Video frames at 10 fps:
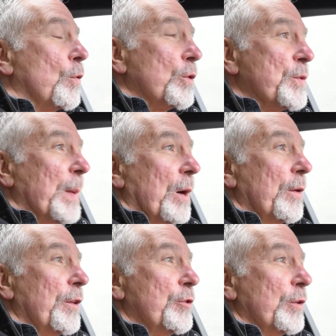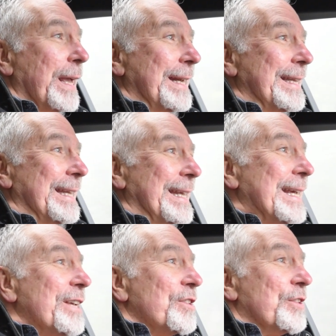horsepower that you get in the
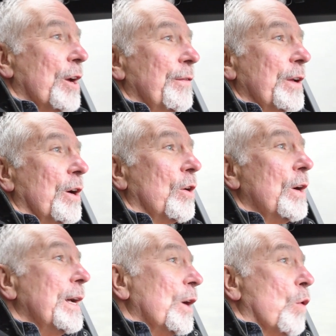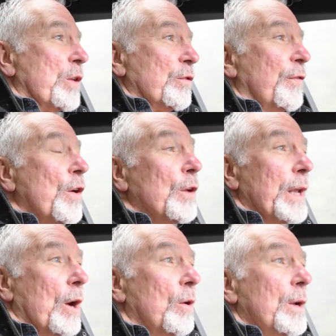Stelvio
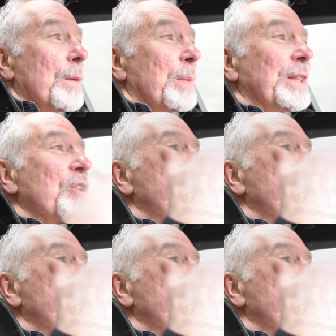Quadrifoglio, but there's